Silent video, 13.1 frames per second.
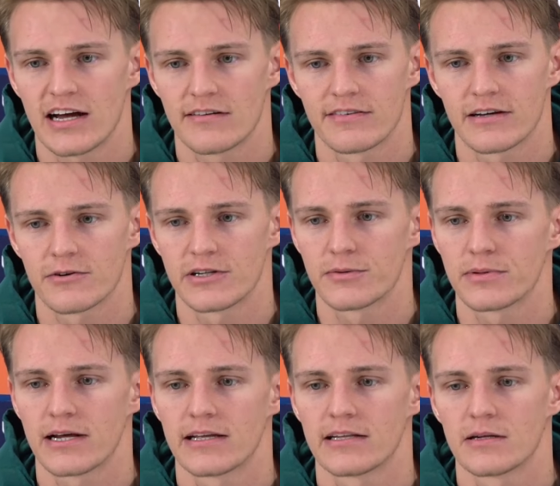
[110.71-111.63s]
I think when you
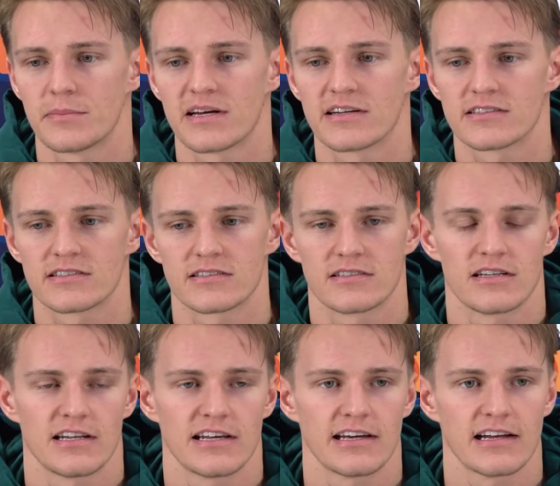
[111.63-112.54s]
play in the biggest
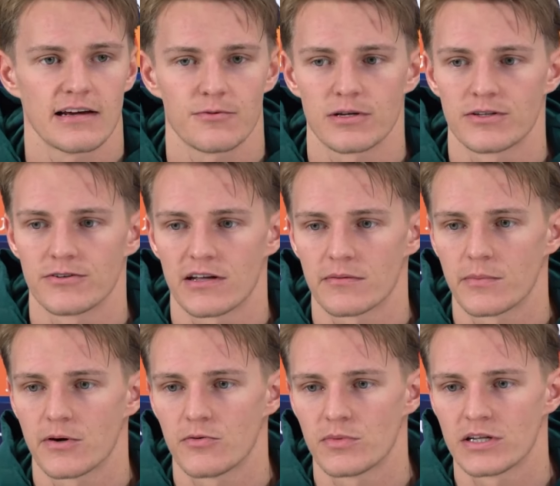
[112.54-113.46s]
league like we do at the
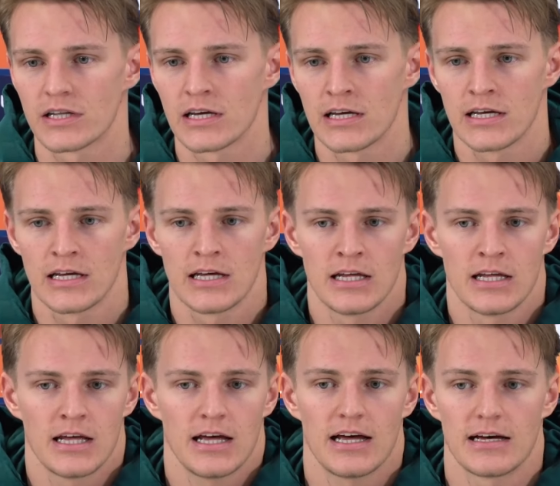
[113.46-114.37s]
moment,
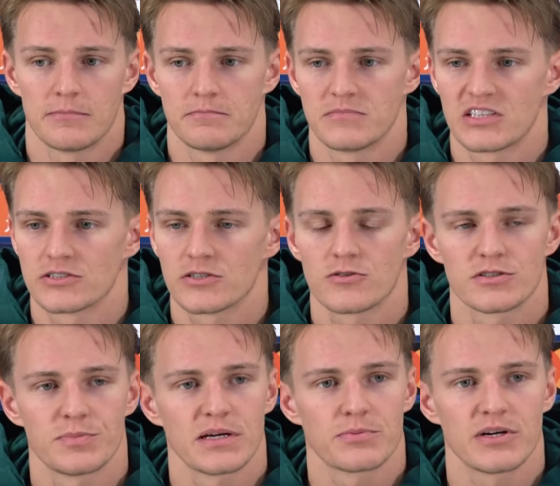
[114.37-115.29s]
um, there's always
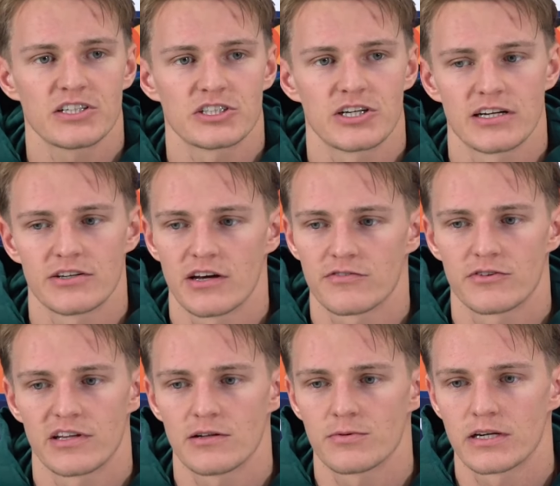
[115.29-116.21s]
big pressure and you have to
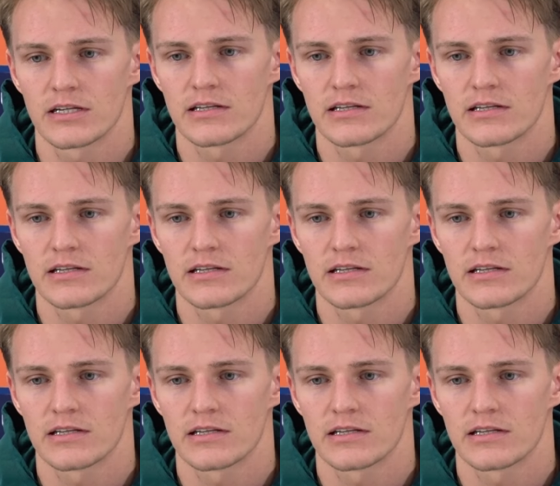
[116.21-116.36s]
deal with it.